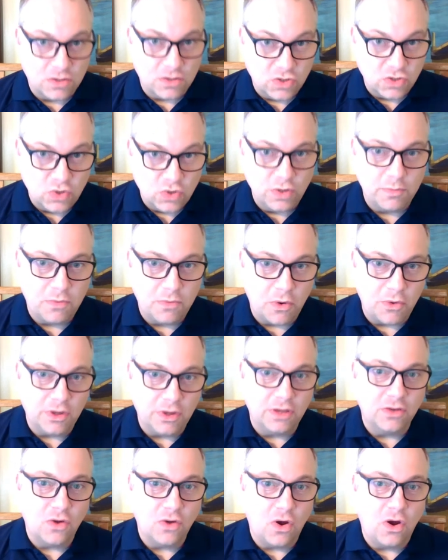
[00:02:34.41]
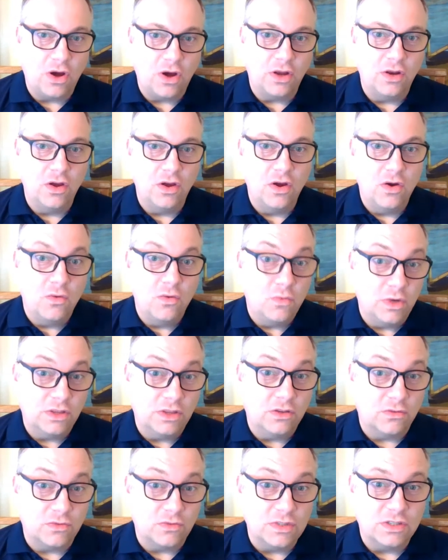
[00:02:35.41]
to the point on what
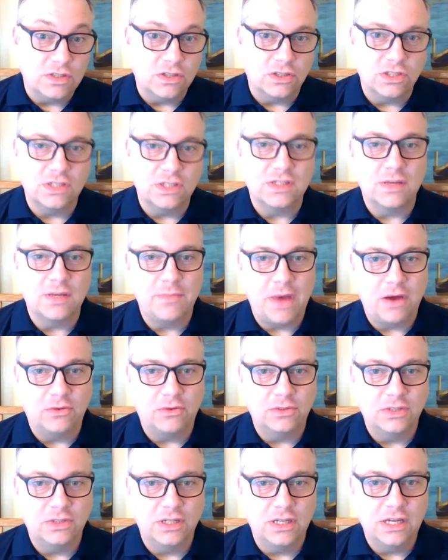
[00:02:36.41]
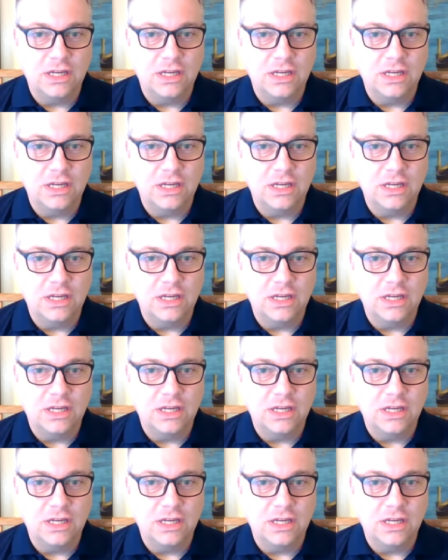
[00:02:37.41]
the research is about.